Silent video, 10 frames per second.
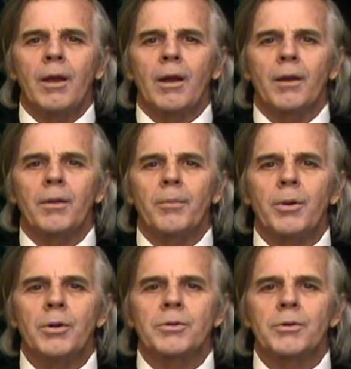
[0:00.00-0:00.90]
Uh, the
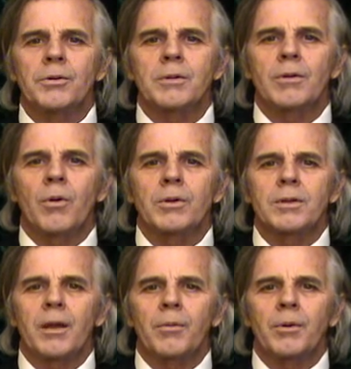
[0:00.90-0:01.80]
boozers, of
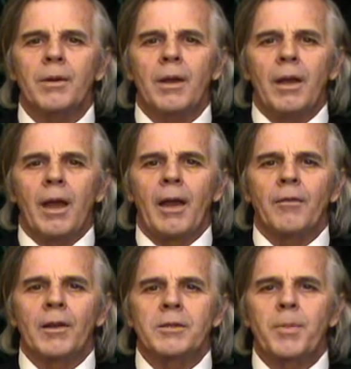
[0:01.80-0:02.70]
course, they would
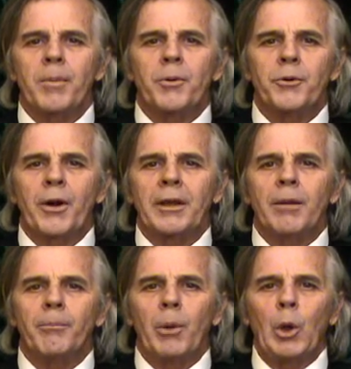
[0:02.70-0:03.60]
have less people
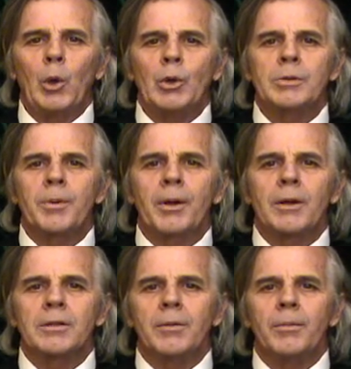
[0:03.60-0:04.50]
drinking booze
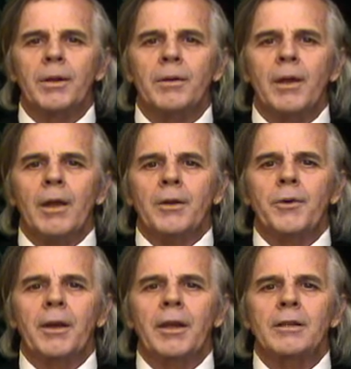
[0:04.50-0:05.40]
because it'd be
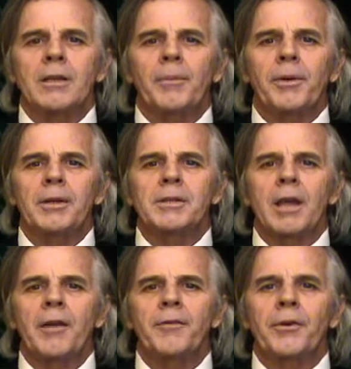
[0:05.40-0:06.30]
drinking something
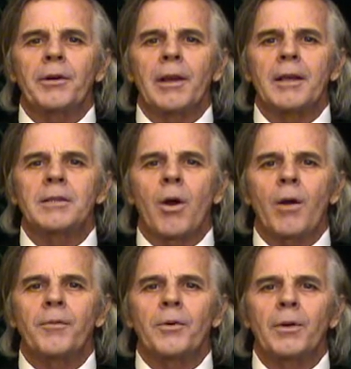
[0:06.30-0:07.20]
safer and less
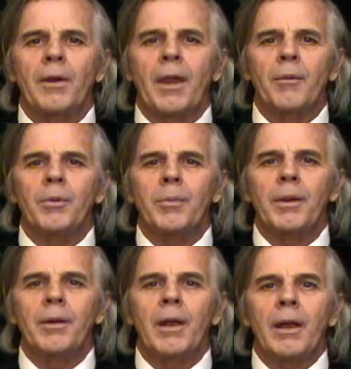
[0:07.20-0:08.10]
harmful, and that would
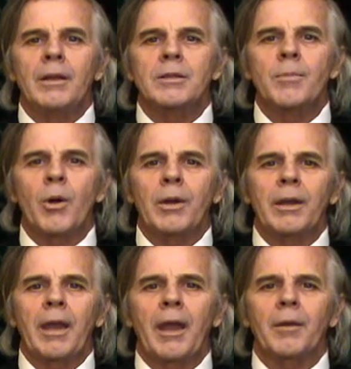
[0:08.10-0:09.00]
be
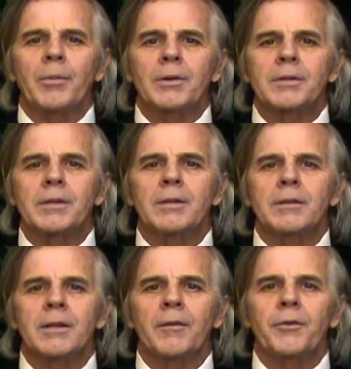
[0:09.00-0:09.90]
smoking cannabis
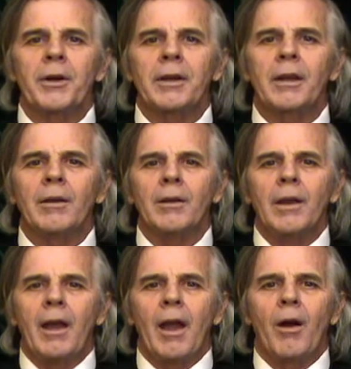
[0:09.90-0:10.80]
instead of drinking
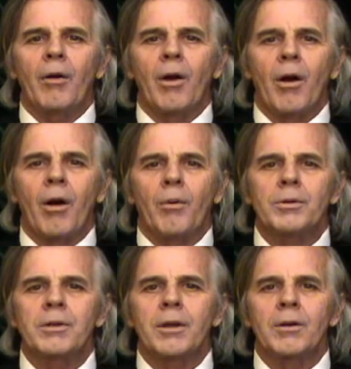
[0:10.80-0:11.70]
alcohol,
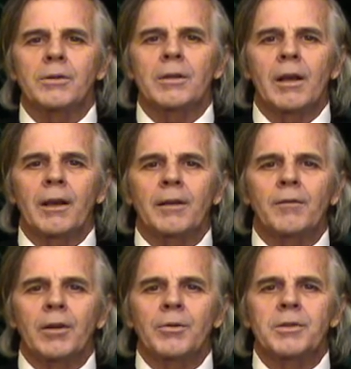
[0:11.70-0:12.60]
which kills
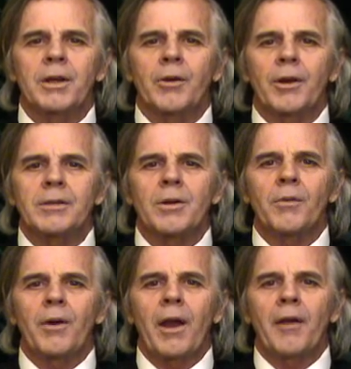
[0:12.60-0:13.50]
collectively with cigarettes
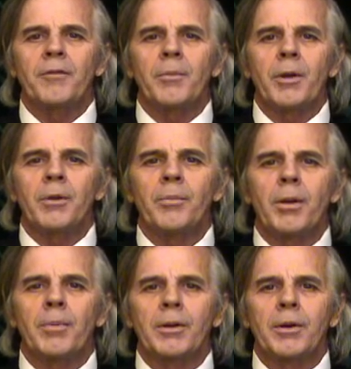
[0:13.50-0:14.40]
over a half a million
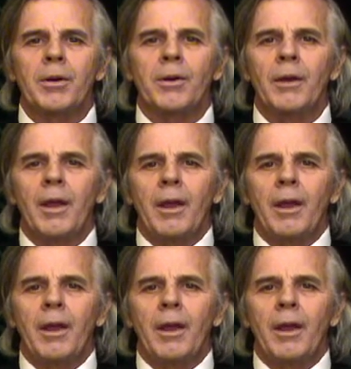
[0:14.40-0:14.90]
people a year.